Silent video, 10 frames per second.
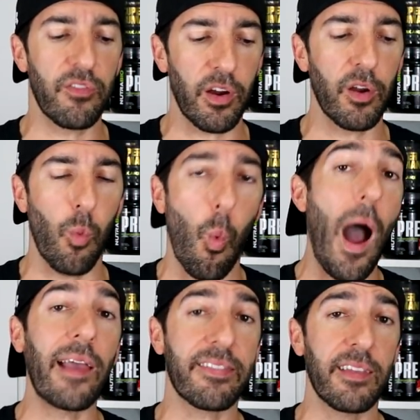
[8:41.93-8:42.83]
very
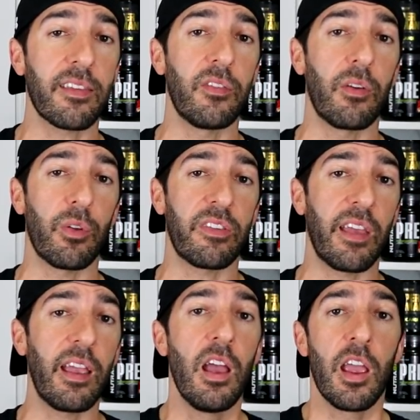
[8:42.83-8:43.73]
Y-sensitive, as we
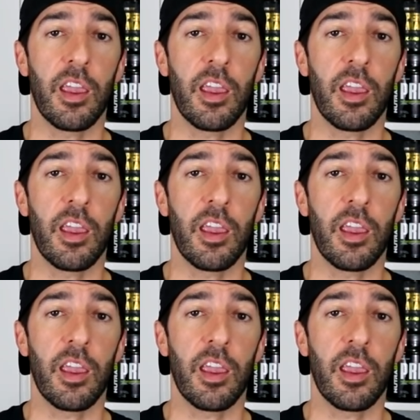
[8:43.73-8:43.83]
say,